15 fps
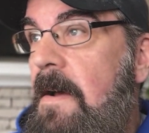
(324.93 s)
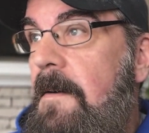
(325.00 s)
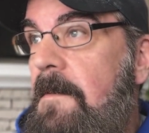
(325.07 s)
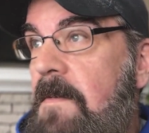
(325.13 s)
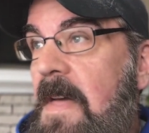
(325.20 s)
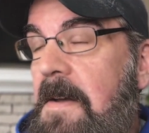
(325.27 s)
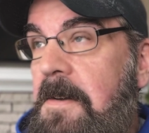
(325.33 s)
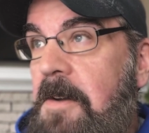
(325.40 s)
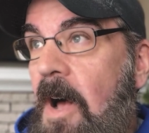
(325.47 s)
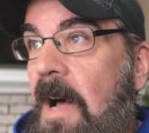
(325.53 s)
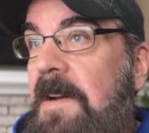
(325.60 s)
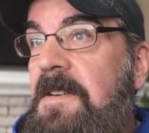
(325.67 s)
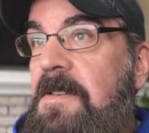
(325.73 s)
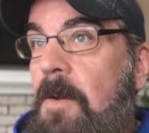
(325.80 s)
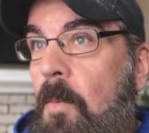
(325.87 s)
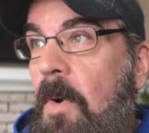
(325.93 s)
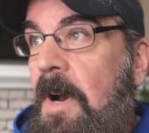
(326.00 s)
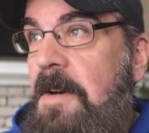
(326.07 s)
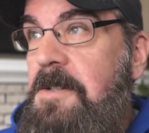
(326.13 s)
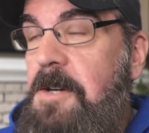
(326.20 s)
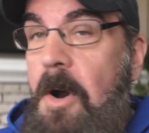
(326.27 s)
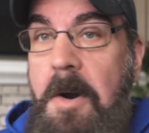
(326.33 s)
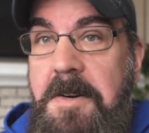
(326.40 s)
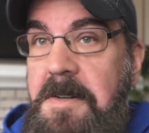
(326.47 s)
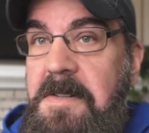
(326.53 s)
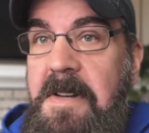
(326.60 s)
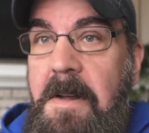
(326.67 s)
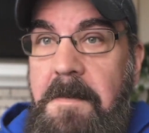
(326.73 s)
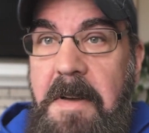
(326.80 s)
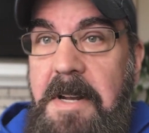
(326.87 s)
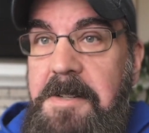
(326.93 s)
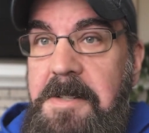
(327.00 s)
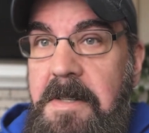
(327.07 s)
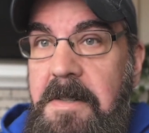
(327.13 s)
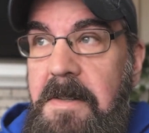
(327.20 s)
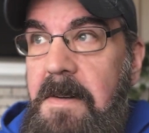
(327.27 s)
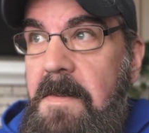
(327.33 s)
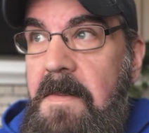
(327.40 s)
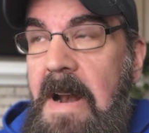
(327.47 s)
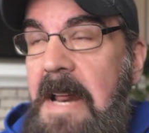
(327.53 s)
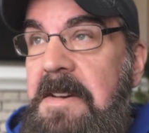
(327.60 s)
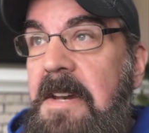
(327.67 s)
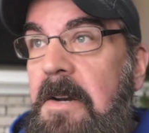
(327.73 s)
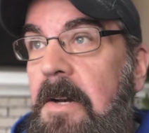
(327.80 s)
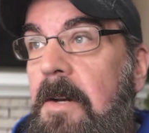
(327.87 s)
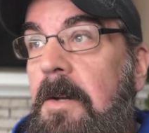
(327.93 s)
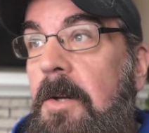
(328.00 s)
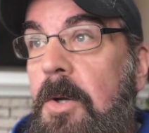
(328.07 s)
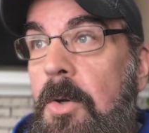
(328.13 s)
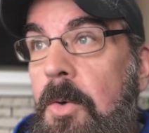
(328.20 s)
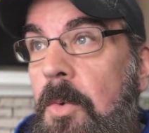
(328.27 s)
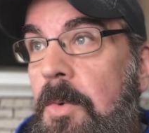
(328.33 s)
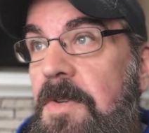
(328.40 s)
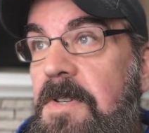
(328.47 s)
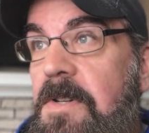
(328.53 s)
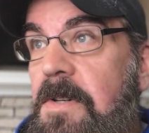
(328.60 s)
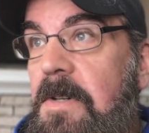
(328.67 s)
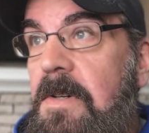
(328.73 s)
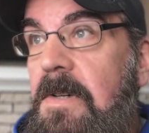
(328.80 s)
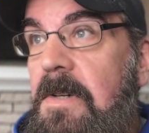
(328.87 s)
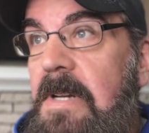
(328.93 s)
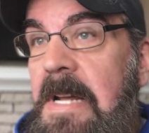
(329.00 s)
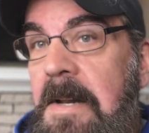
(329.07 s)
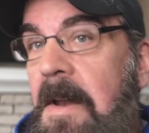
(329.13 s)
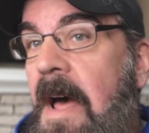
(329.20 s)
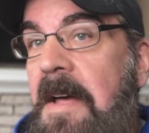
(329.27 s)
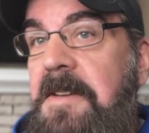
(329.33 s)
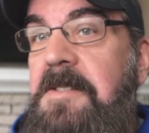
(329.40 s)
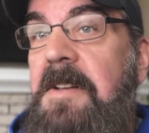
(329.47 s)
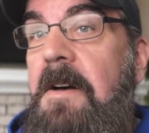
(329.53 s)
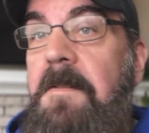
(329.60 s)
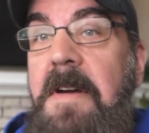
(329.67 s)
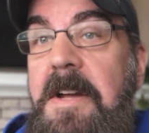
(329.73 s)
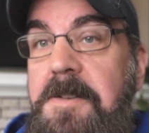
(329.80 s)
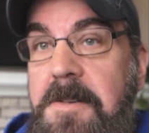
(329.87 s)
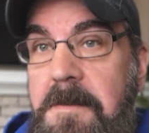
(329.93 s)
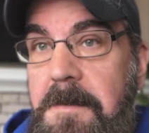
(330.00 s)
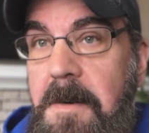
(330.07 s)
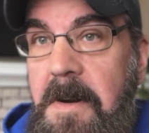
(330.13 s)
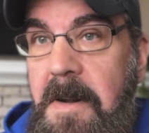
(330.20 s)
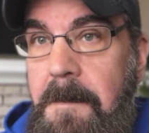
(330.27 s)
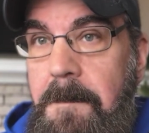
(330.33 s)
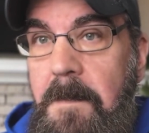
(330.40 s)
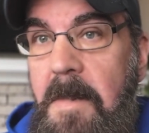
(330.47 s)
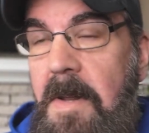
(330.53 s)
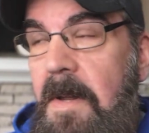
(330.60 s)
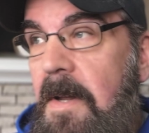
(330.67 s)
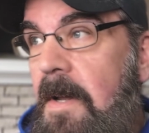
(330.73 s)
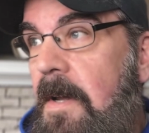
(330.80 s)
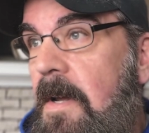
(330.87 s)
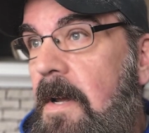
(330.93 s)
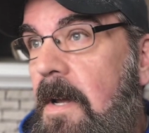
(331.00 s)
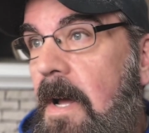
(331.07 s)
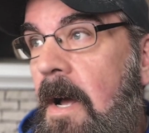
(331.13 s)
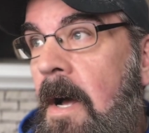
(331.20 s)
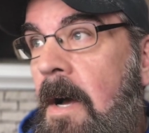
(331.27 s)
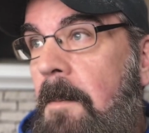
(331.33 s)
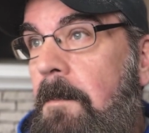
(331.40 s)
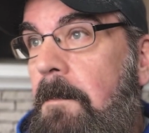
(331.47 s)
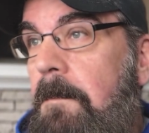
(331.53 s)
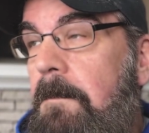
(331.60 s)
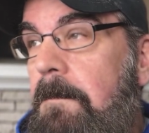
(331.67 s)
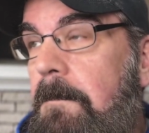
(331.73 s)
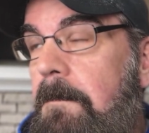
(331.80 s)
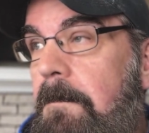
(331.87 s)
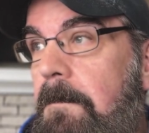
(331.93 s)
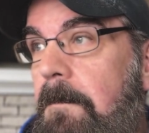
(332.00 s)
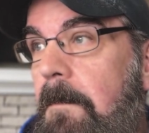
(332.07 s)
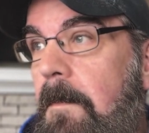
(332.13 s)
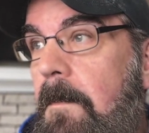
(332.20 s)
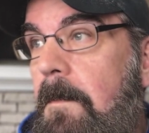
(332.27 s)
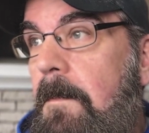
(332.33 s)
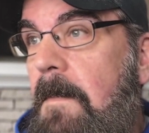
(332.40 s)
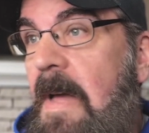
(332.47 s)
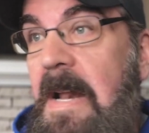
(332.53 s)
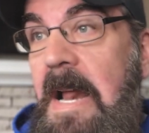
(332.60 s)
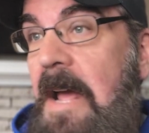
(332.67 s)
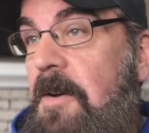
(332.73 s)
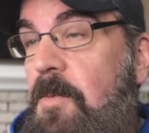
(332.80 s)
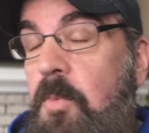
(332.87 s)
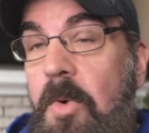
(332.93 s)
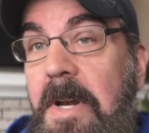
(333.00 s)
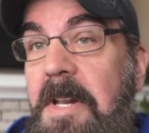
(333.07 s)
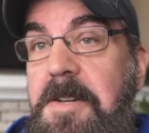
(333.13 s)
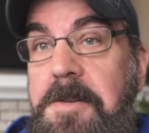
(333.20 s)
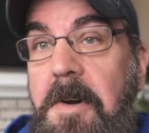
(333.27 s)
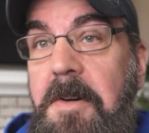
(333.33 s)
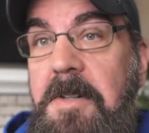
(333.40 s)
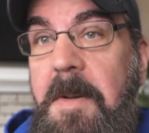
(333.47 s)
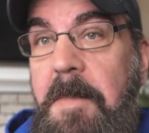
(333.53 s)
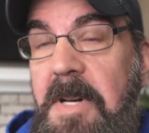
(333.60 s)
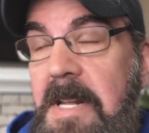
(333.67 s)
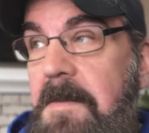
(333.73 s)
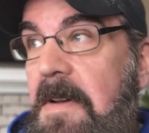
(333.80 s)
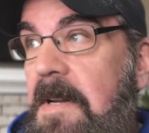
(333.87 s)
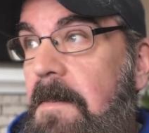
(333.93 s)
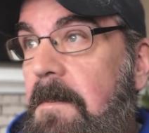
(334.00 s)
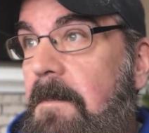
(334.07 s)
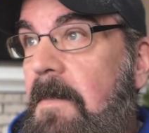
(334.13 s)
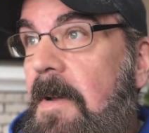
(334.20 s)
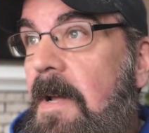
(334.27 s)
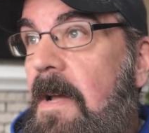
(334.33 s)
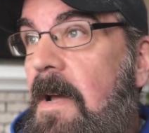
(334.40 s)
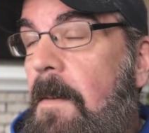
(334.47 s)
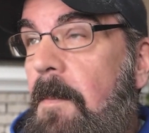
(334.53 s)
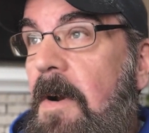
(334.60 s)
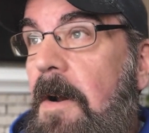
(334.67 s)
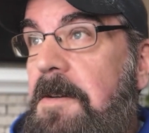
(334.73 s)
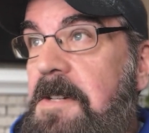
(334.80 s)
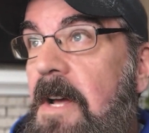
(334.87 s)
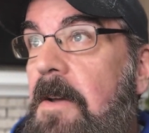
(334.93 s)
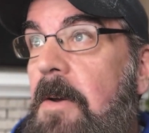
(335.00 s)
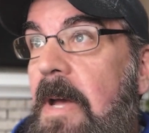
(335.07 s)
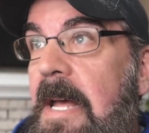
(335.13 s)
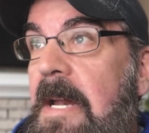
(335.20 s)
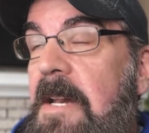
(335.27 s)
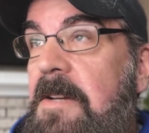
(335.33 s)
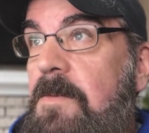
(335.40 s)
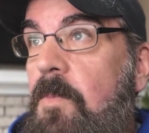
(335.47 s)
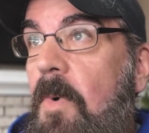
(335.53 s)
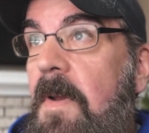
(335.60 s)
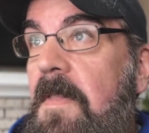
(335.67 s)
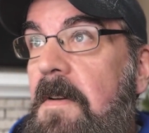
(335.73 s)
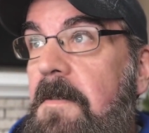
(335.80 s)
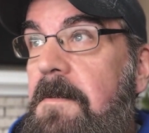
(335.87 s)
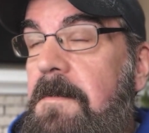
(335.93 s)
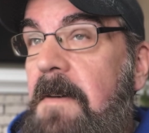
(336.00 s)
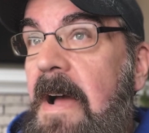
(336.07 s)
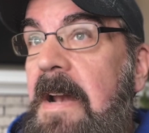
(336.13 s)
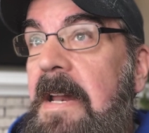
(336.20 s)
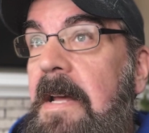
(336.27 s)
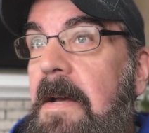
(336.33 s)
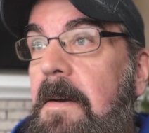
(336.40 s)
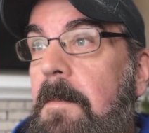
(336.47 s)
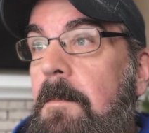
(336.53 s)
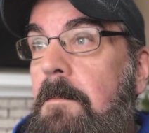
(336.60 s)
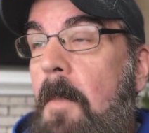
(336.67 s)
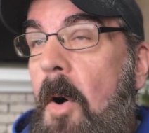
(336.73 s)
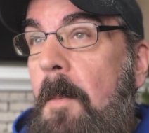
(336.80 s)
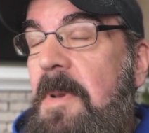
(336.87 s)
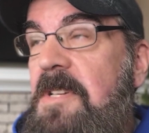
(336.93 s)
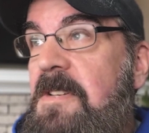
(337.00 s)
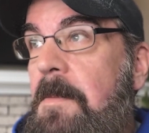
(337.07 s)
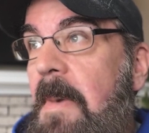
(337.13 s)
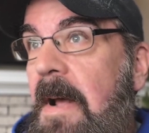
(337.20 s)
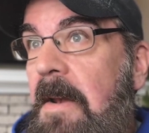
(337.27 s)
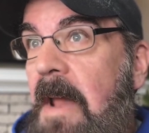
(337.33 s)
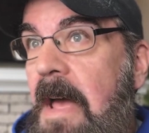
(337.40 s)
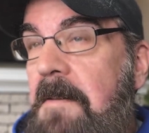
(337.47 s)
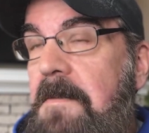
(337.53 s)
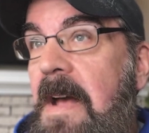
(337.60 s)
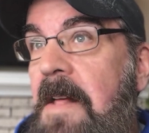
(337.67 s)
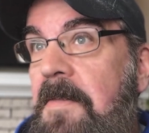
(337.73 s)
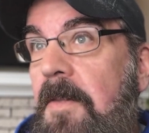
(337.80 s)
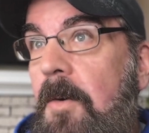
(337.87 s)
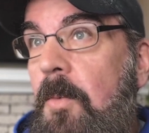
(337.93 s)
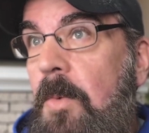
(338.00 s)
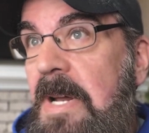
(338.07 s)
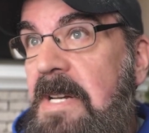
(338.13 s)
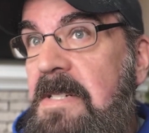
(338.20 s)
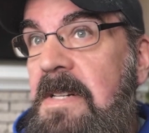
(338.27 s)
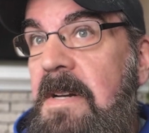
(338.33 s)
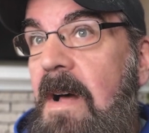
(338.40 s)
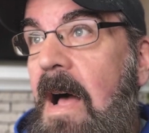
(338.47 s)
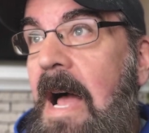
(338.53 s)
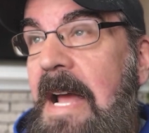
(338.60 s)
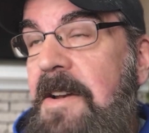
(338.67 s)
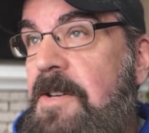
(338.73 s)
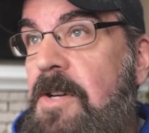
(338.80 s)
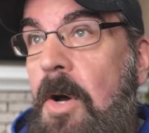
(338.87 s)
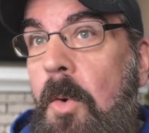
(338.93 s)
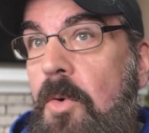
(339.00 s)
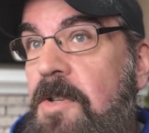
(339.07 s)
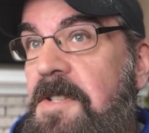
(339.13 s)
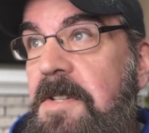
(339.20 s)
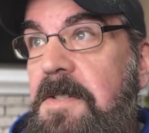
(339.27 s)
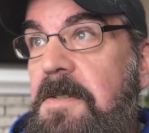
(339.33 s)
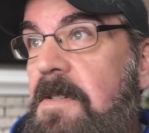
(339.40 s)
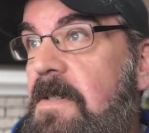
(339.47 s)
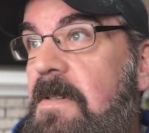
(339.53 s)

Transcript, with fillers: that God's the one in charge of salvation, that I didn't lose Eli's salvation for him. And I really struggled to believe it. But I'll tell you, it is one of the defining moments in my life, and the reason I don't just